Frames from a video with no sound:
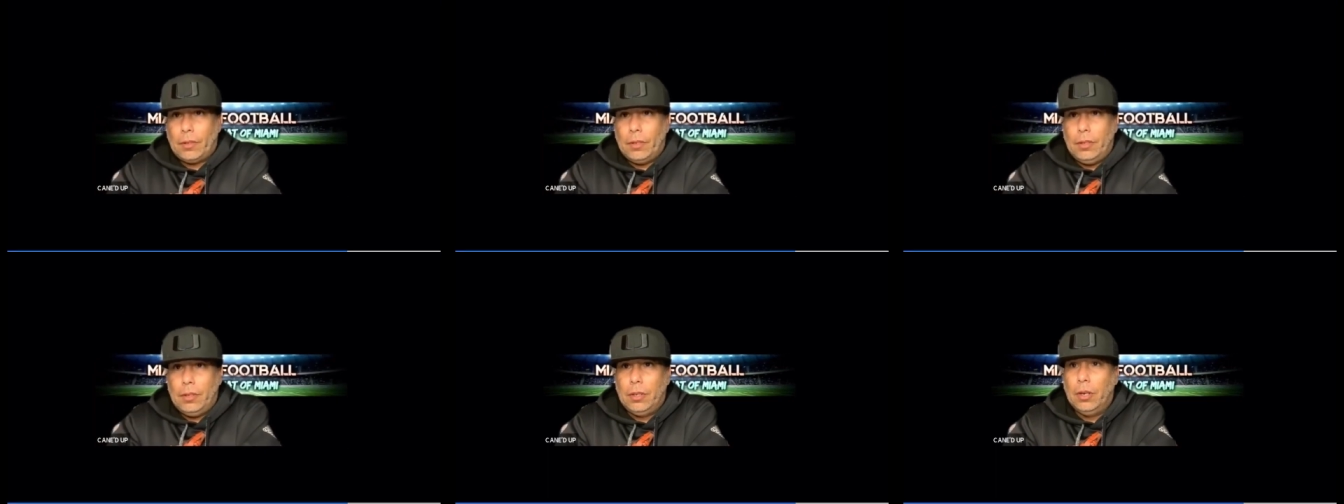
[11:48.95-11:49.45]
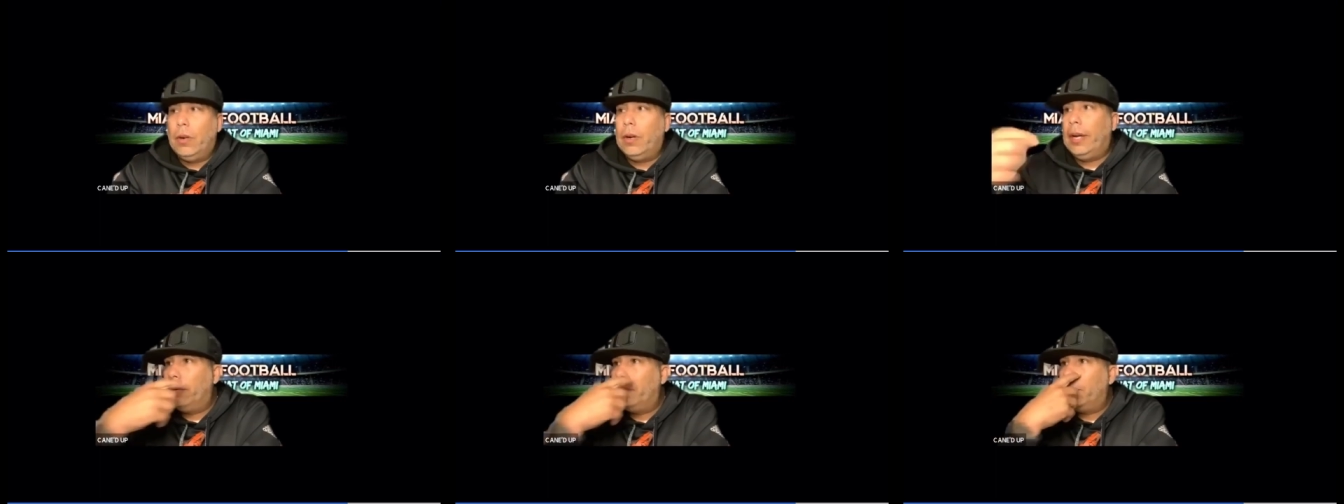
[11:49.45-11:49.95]
You know,
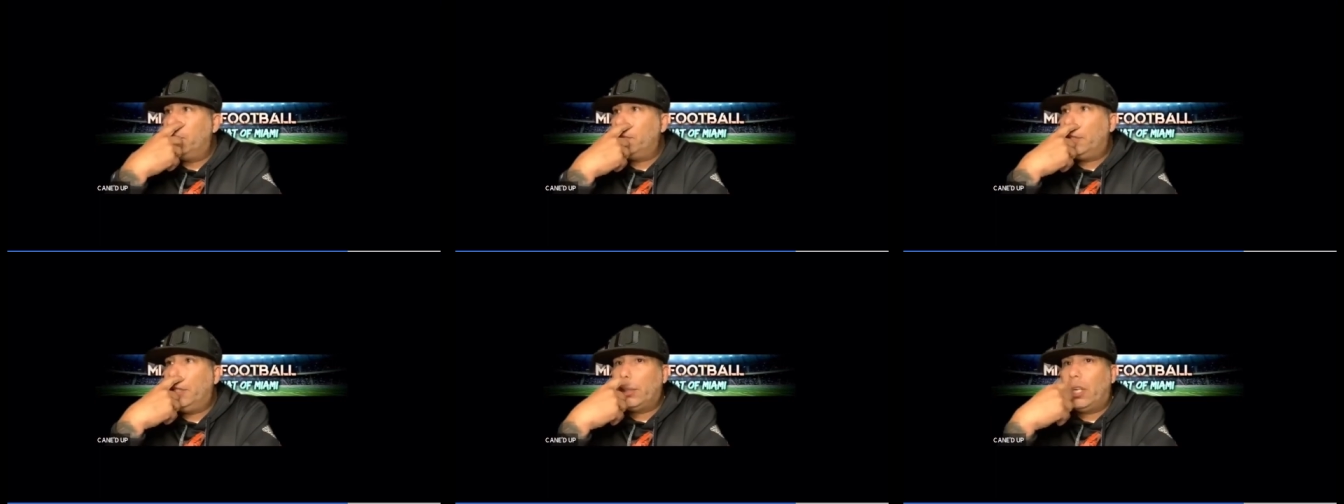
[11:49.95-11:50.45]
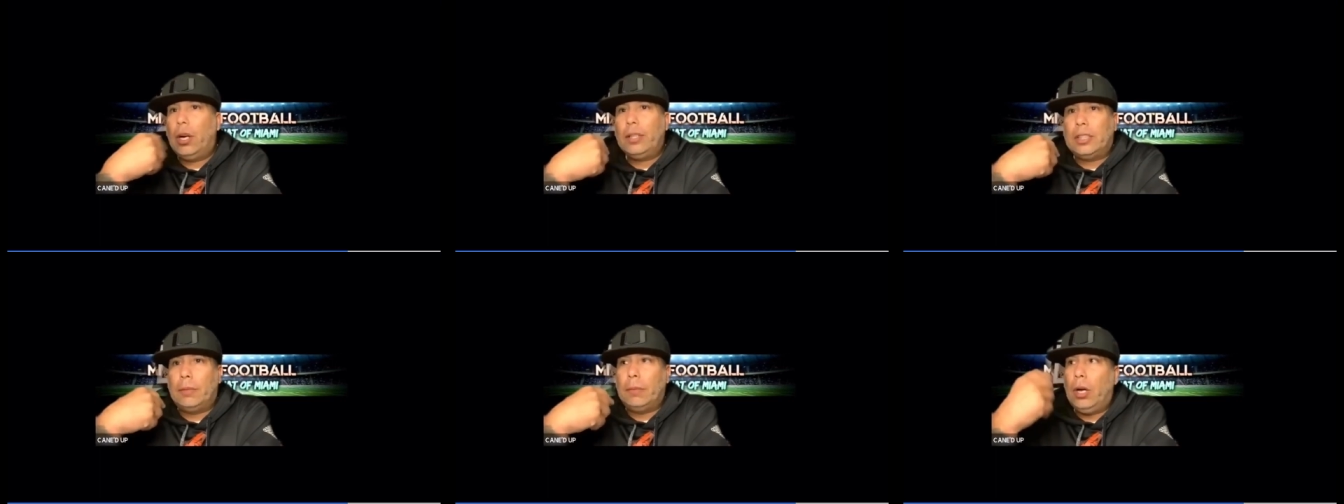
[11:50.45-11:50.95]
and he's on our
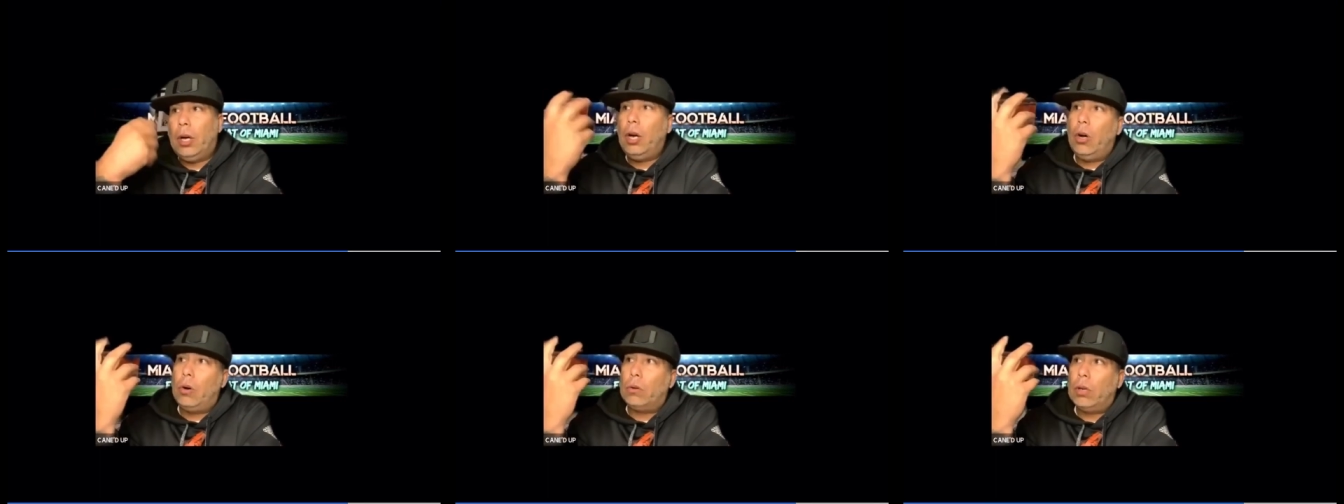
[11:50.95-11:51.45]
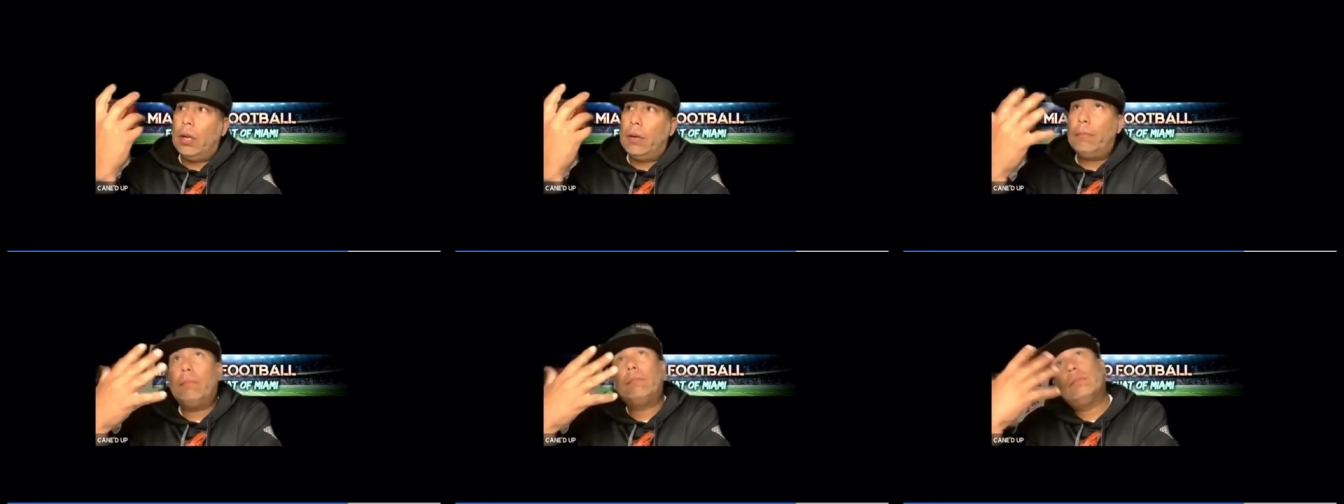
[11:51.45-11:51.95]
team. Oh, and
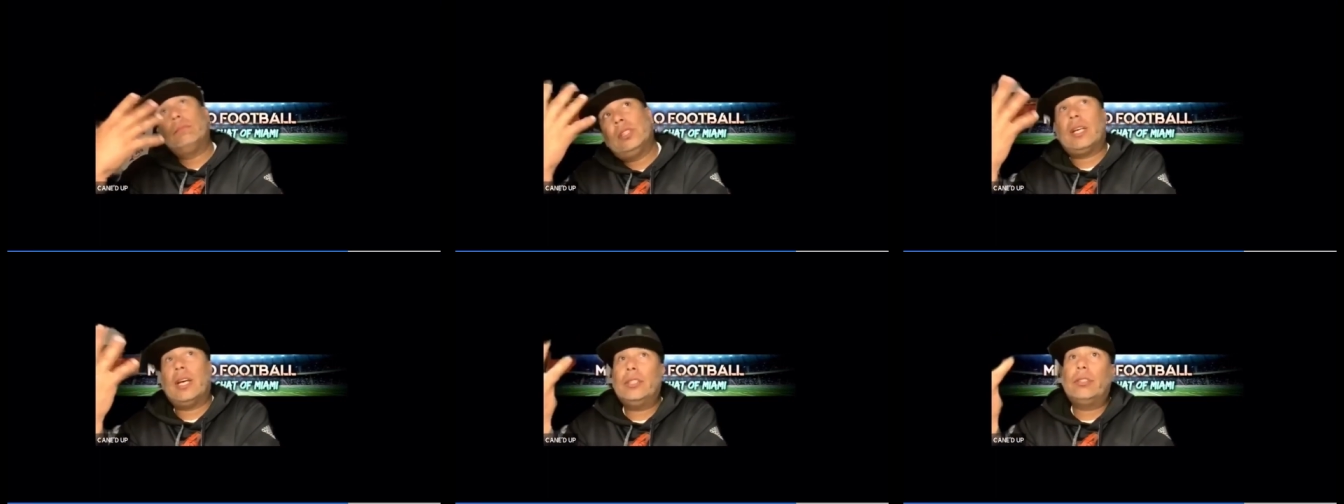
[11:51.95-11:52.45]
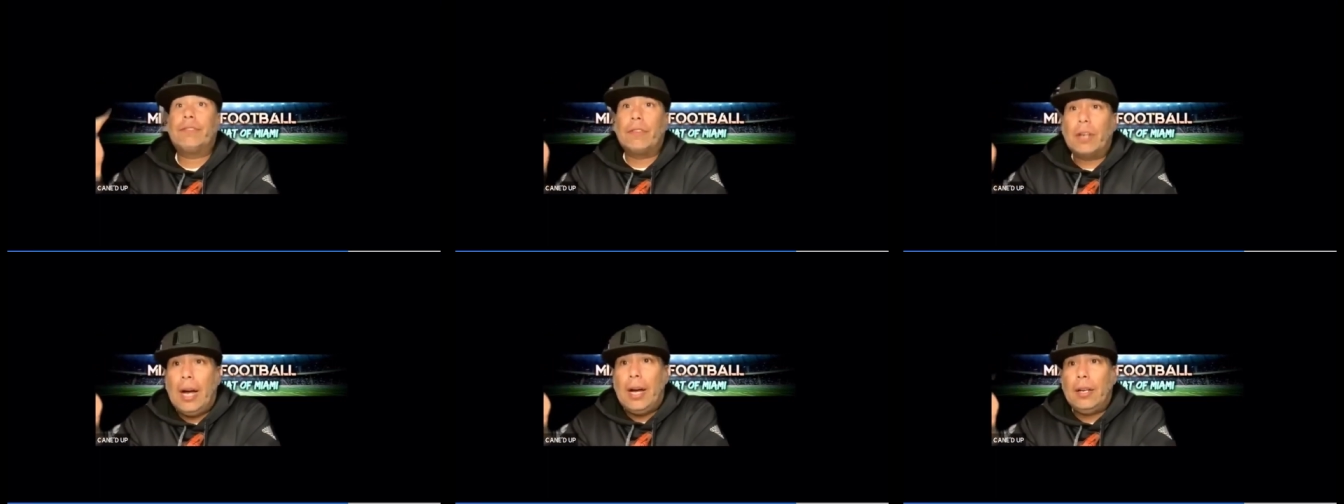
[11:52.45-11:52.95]
just in case you
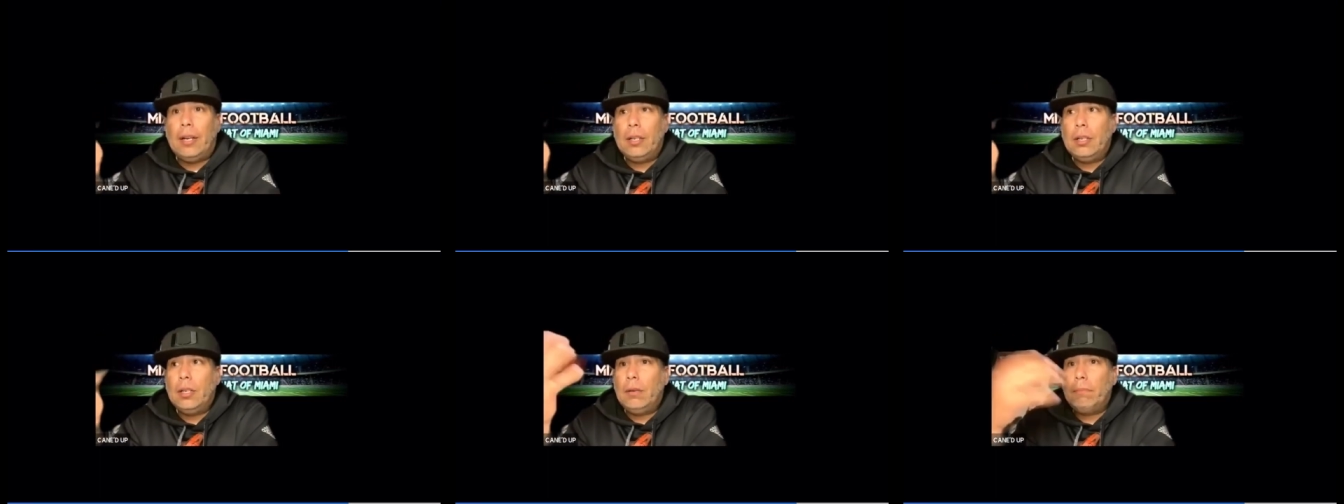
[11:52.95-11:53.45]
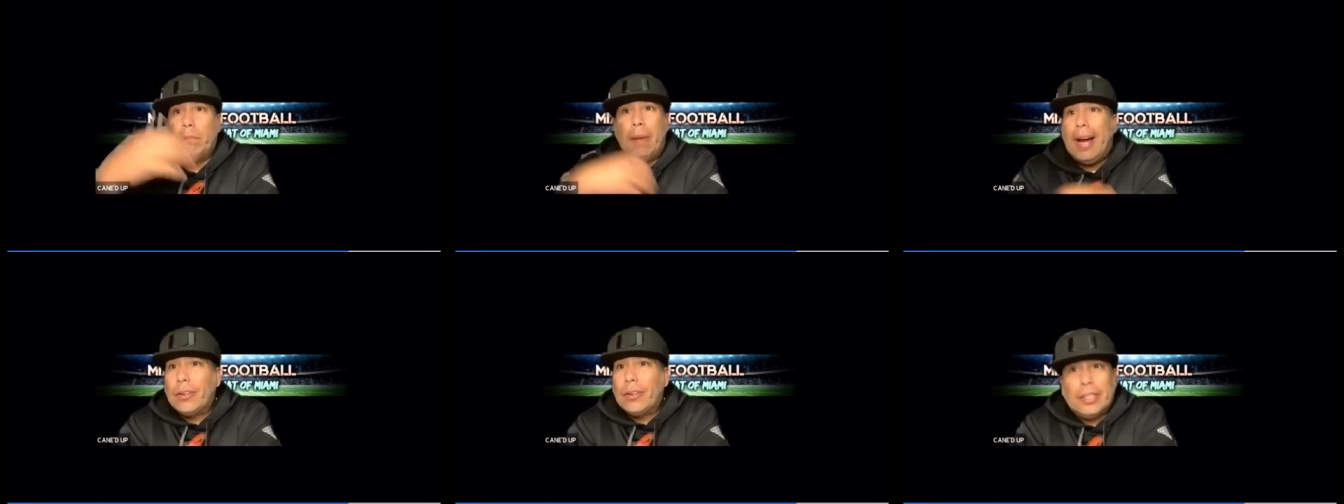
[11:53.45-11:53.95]
forgot,
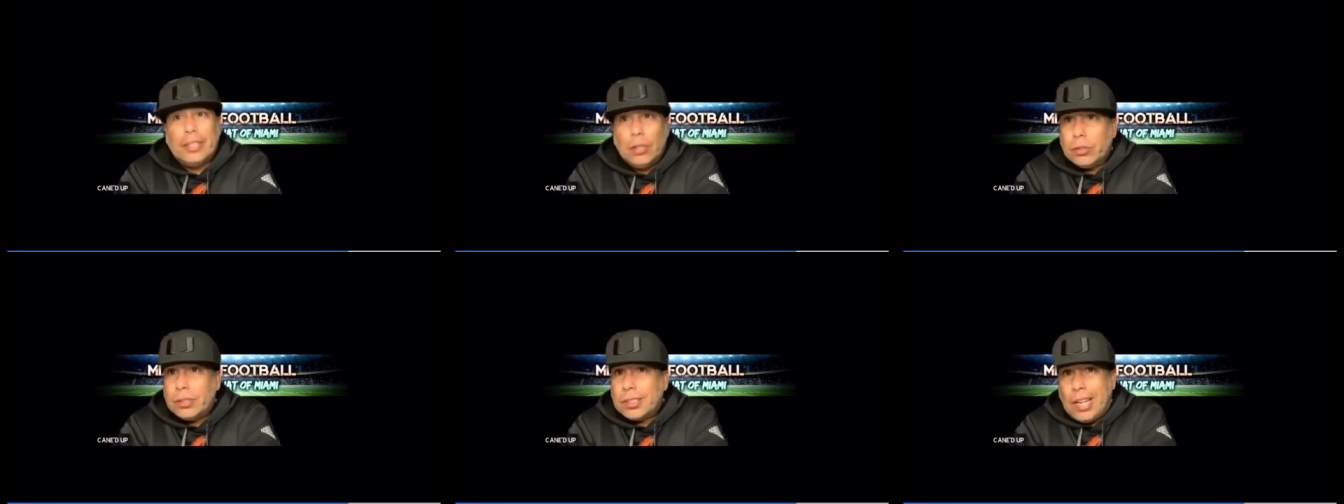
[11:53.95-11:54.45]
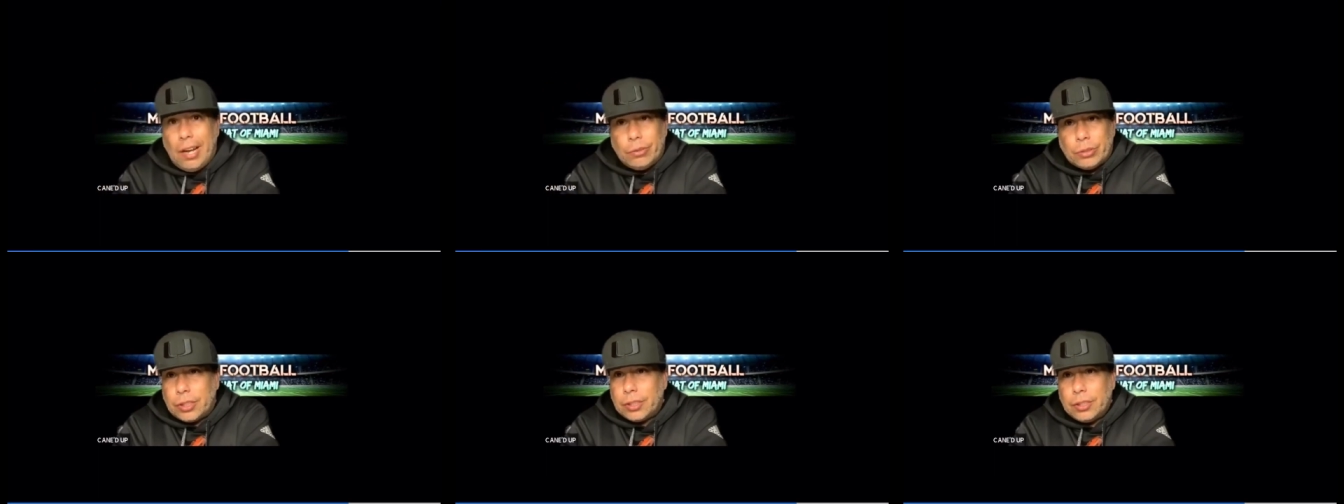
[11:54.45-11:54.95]
Mallory is no slouch.